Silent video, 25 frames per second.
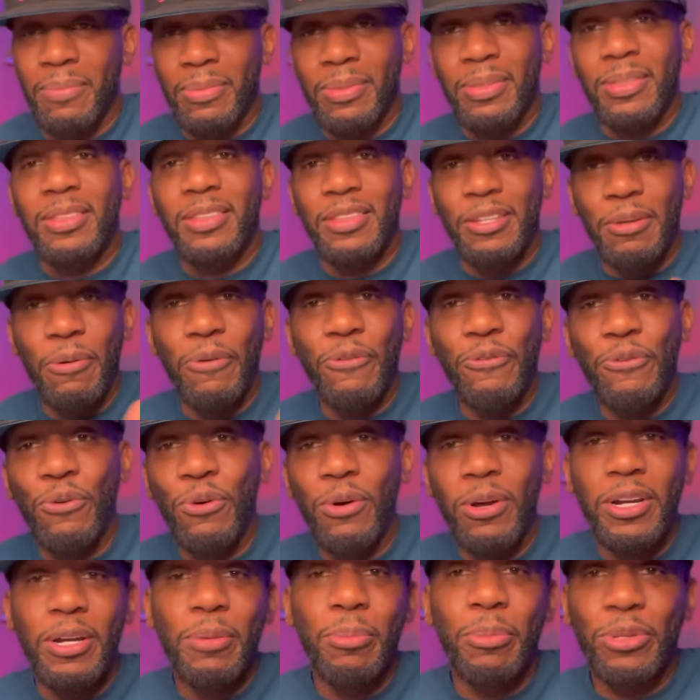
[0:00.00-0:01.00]
number
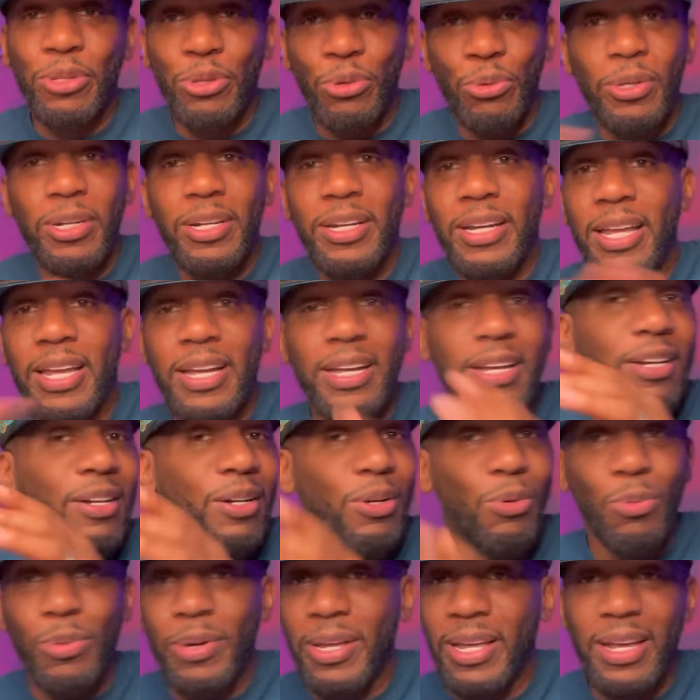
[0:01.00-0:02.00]
four and number three it could
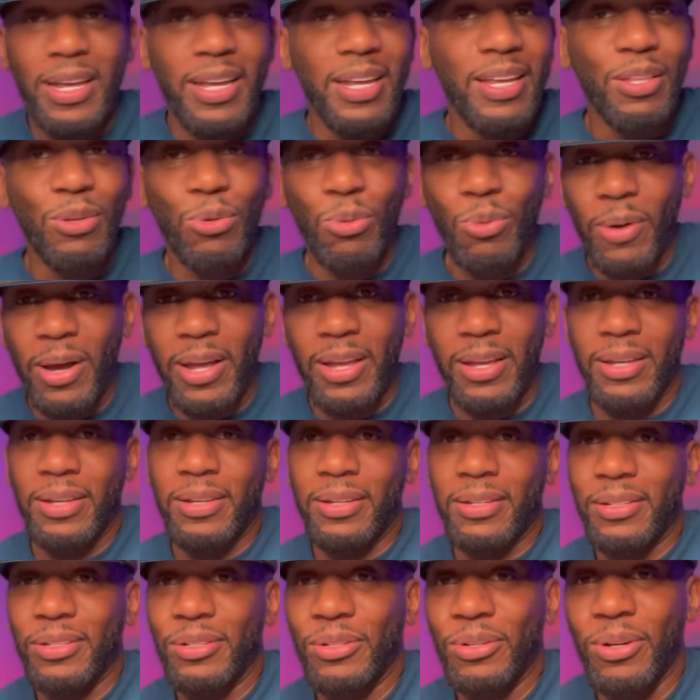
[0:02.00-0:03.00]
have went either
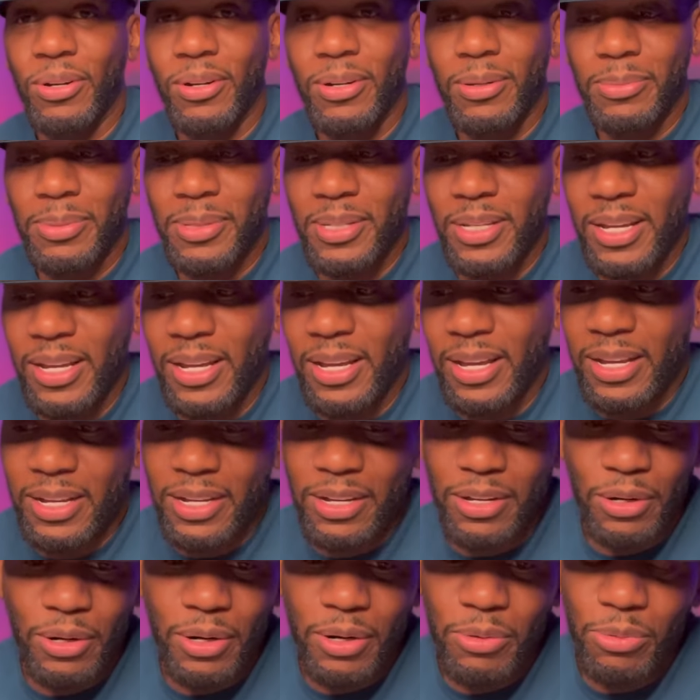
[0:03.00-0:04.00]
way you know what I'm saying it
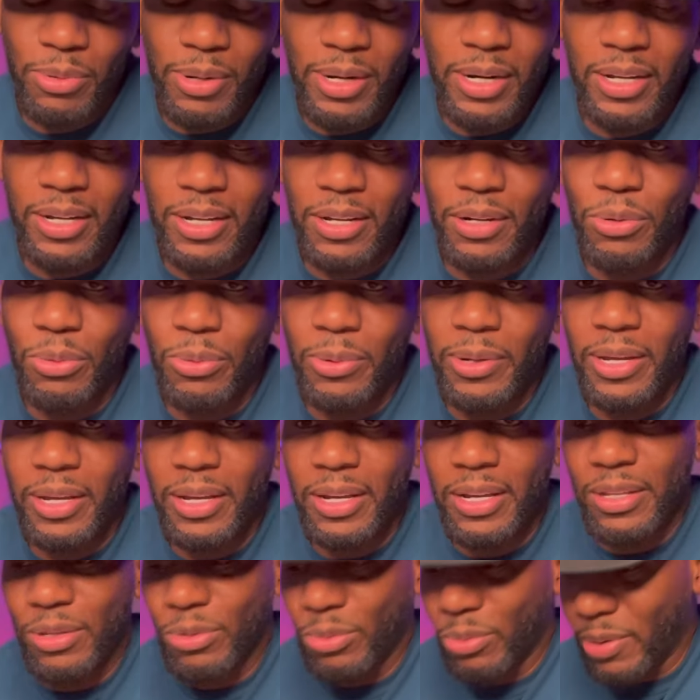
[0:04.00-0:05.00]
could it really could have went
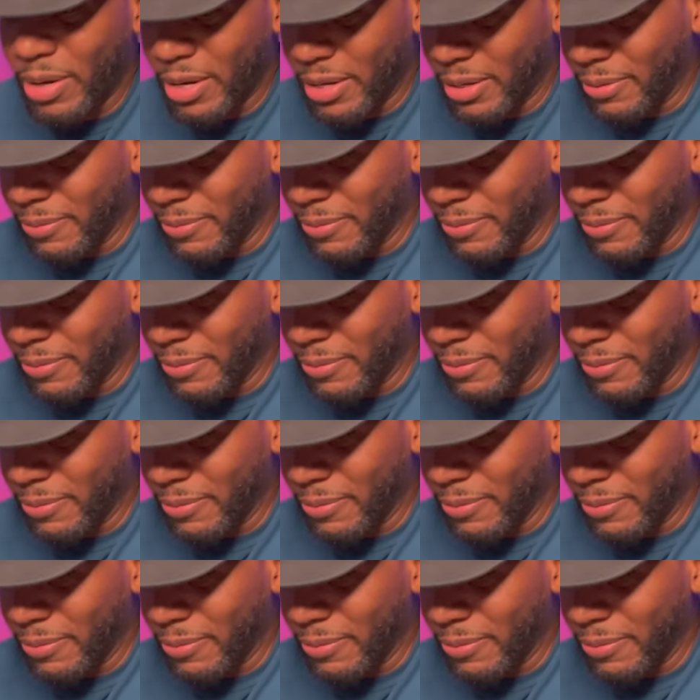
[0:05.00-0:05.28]
either way